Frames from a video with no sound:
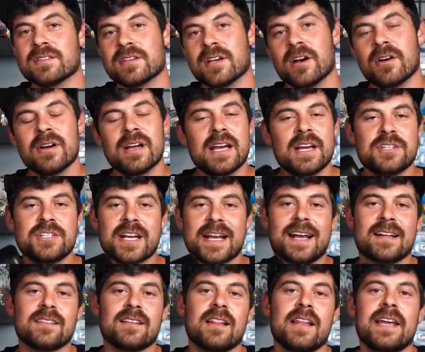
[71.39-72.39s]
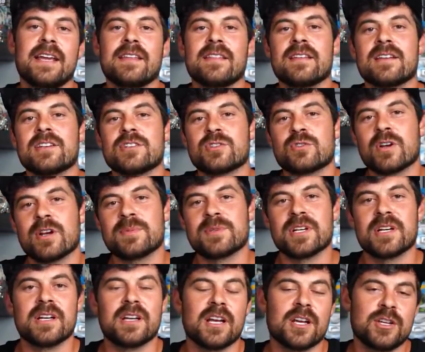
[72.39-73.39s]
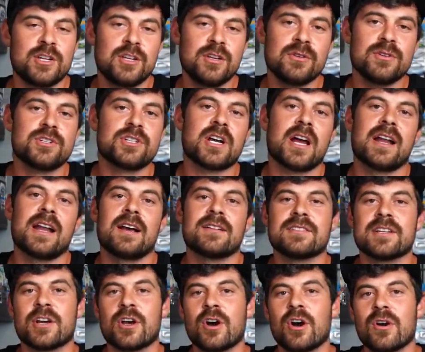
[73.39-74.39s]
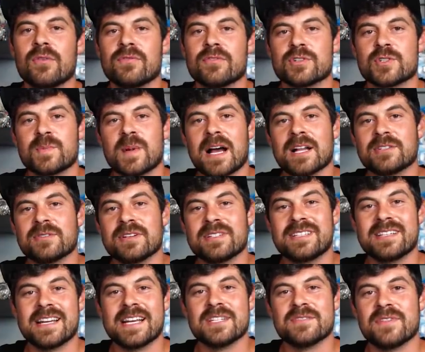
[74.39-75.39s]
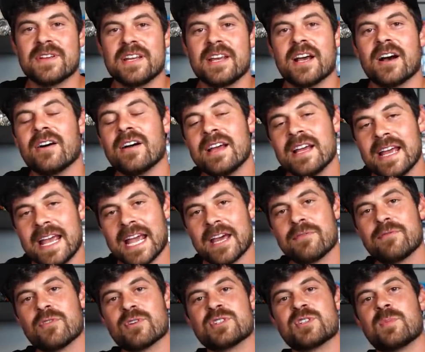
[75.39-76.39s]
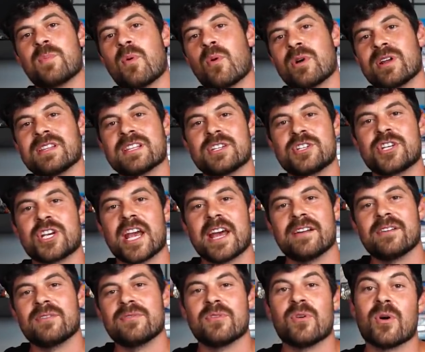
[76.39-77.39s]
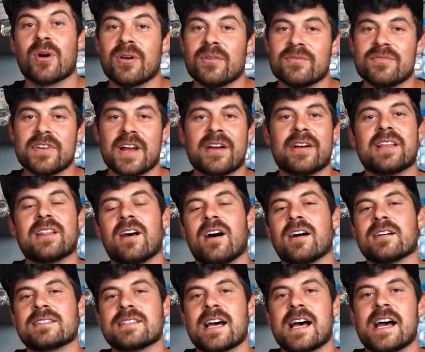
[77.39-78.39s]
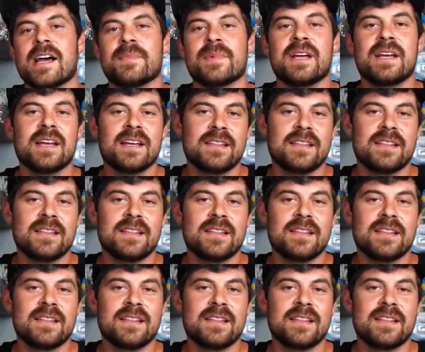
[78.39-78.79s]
So check out the link in the description. A huge shout out to Cove for sponsoring today's video and for supporting the channel for a very long time.